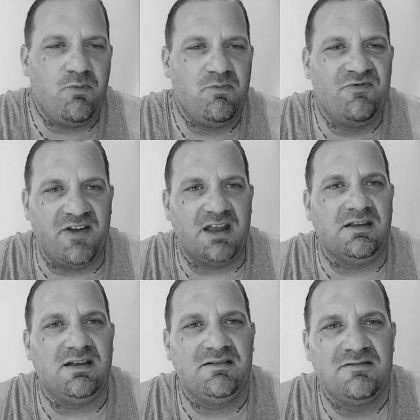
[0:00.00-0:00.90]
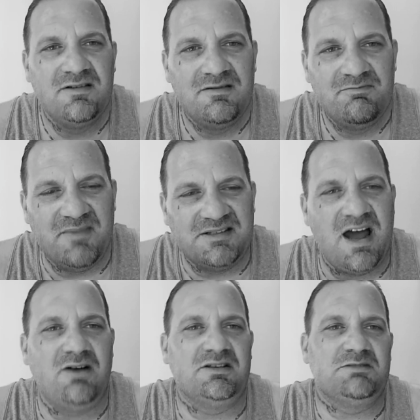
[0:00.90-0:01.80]
fiend
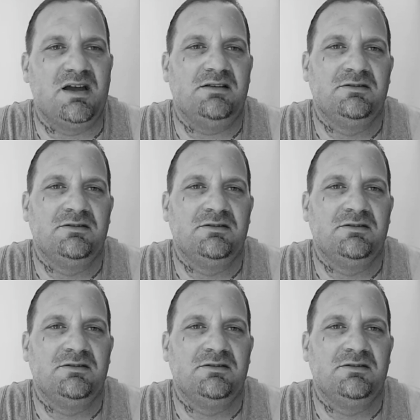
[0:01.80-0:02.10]
mentalities, man.